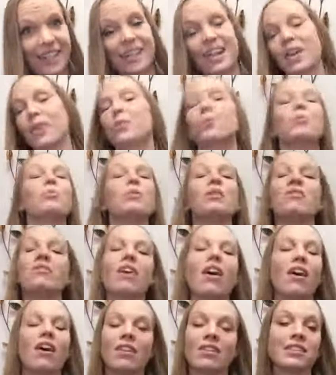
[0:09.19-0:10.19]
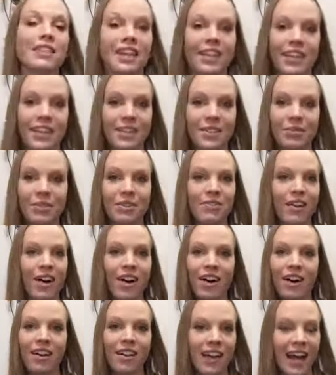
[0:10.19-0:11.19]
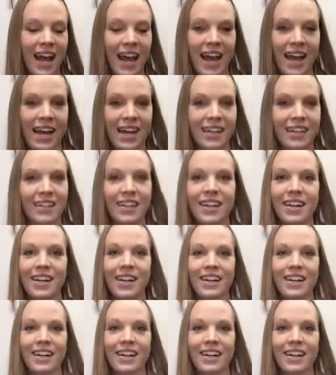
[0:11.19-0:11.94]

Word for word: Now, we've all done it. We've all had,